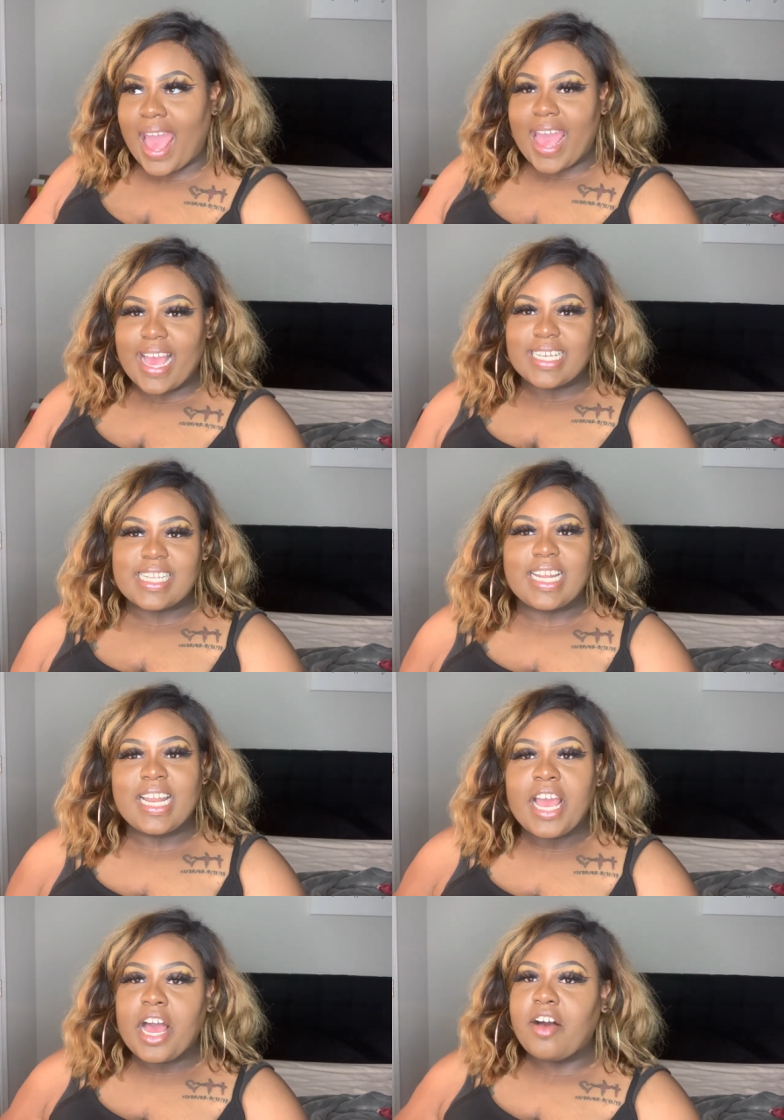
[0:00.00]
bags,
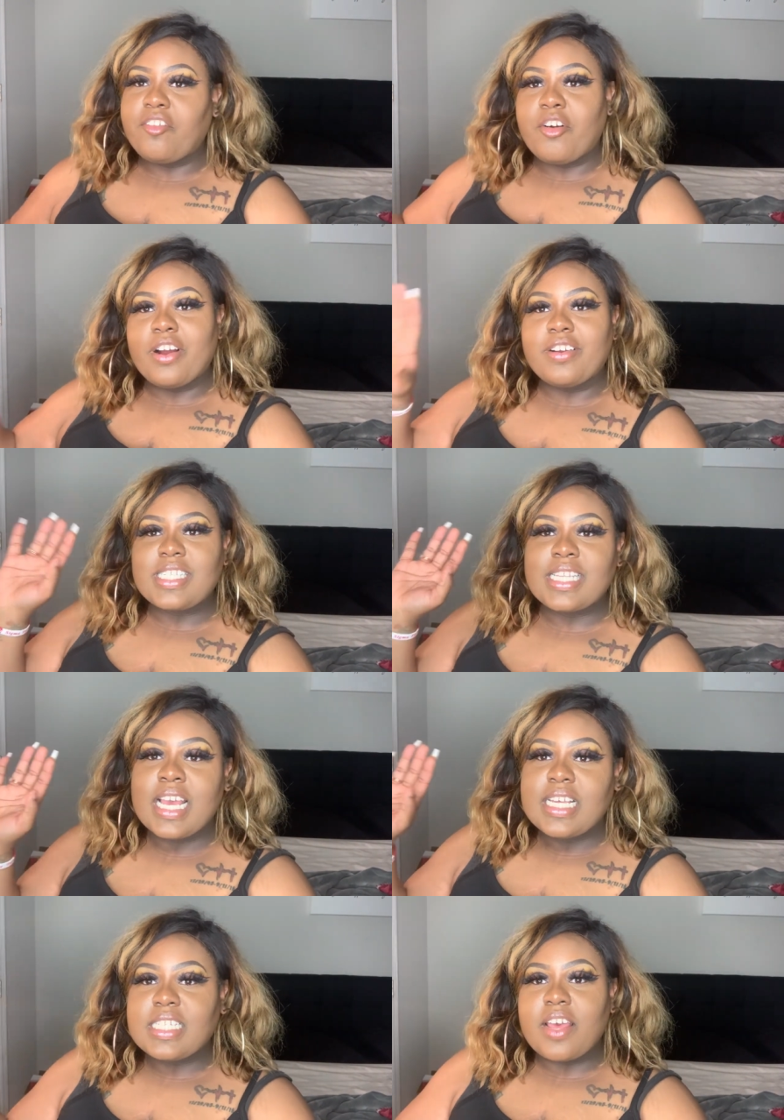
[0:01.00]
and of course
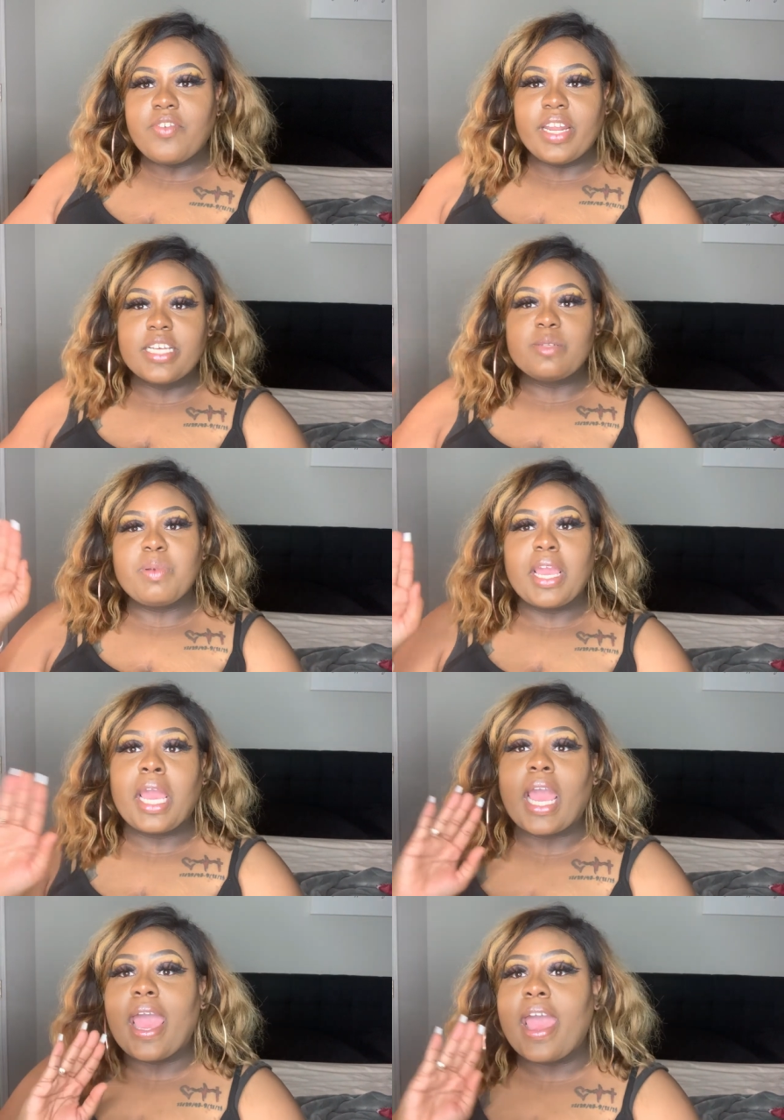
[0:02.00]
Tiffany is
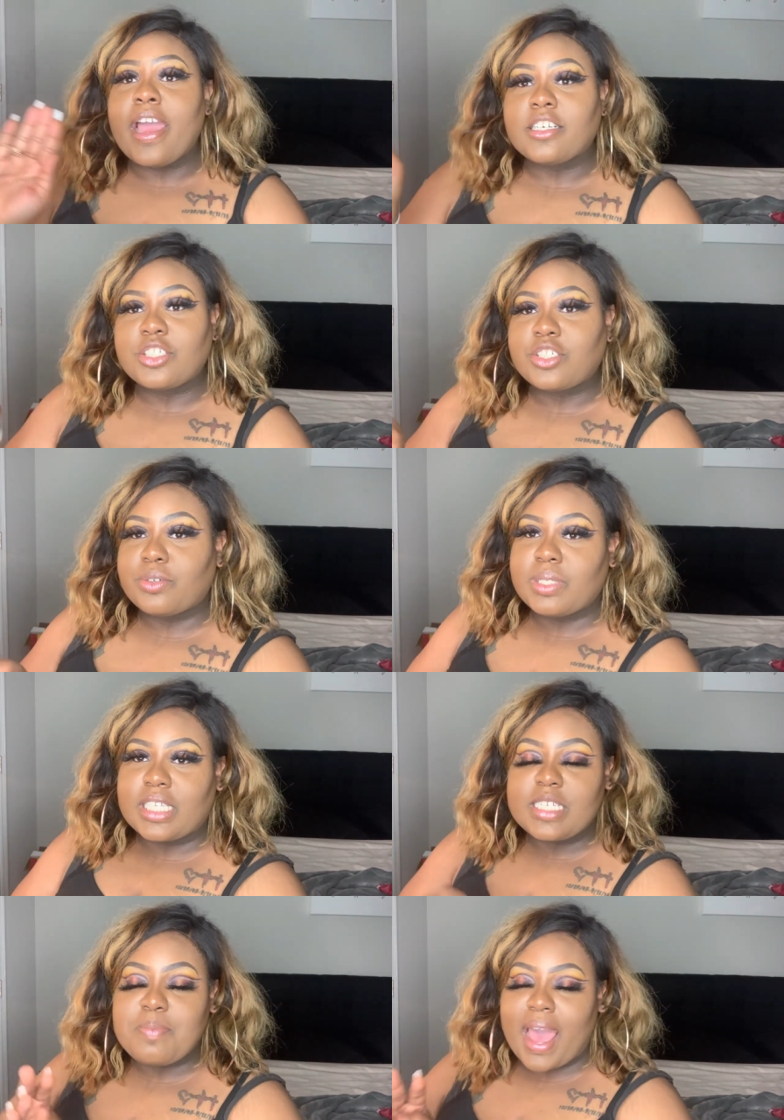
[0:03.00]
being extra with
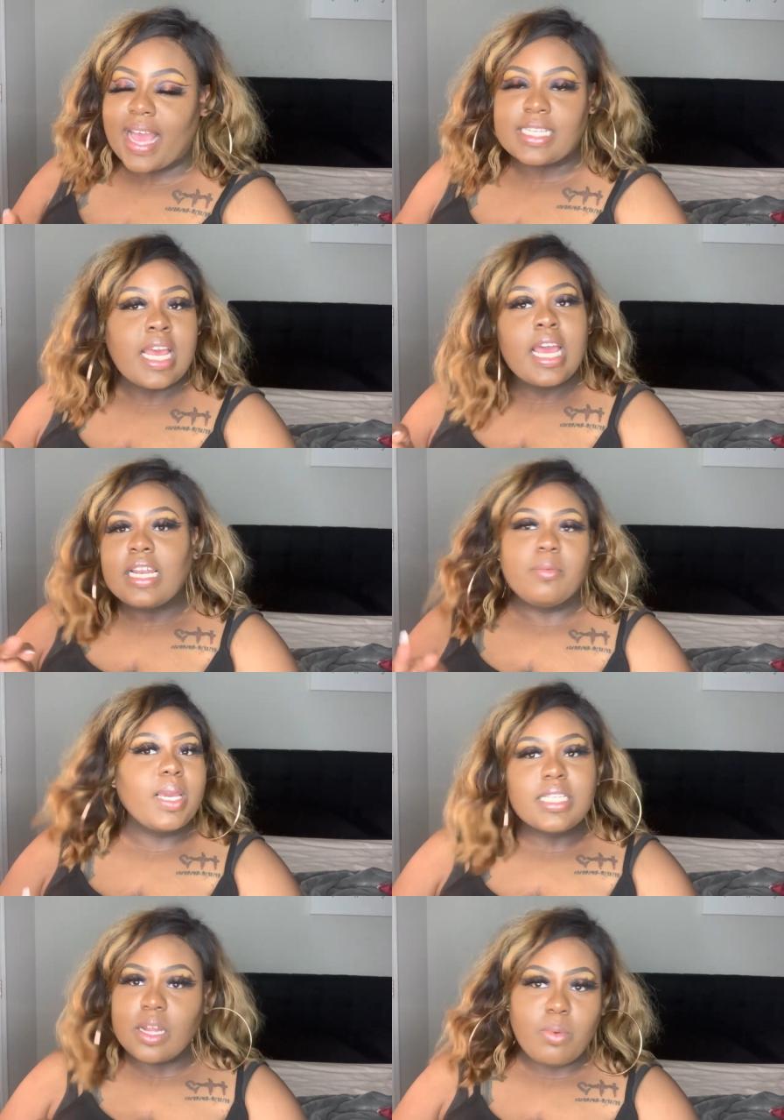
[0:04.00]
these bags. Them
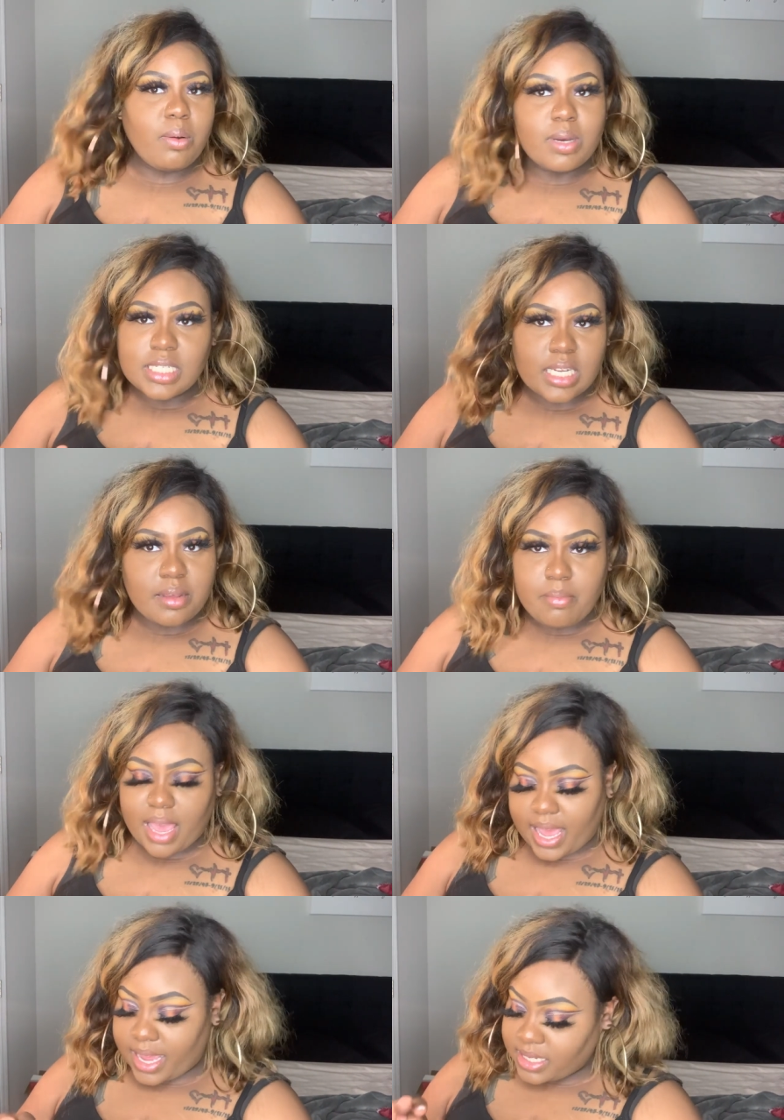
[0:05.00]
kids don't know what's in them
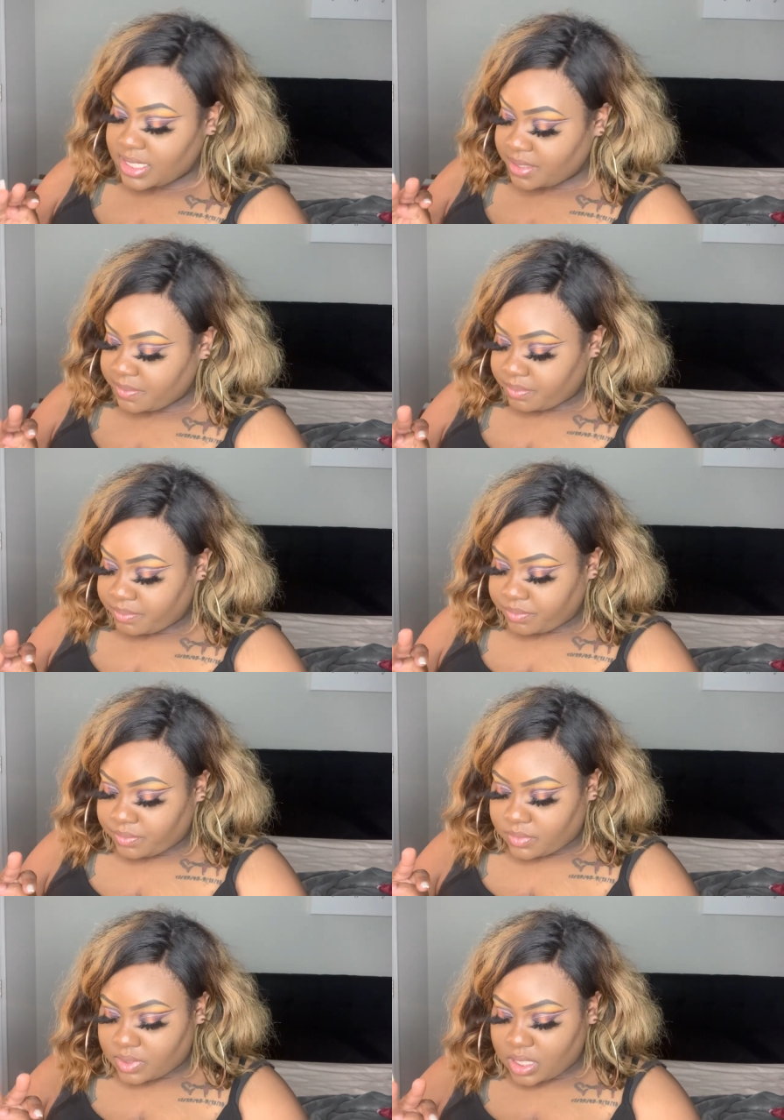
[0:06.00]
bags.
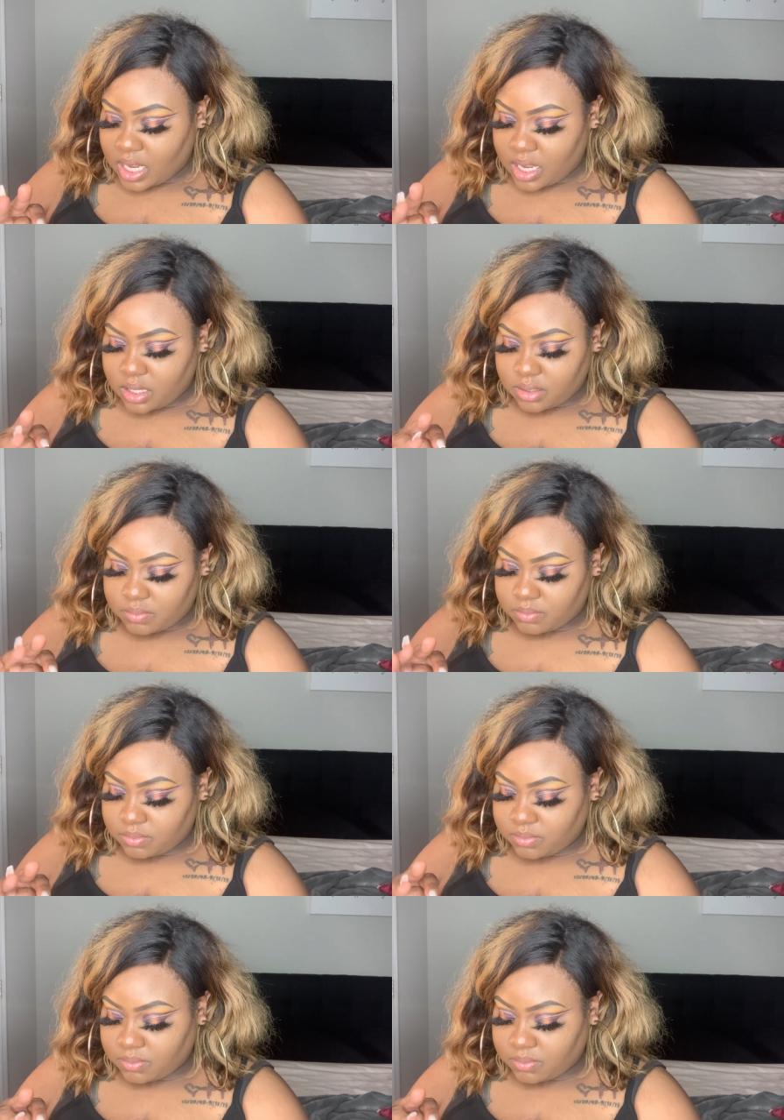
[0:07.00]
Um,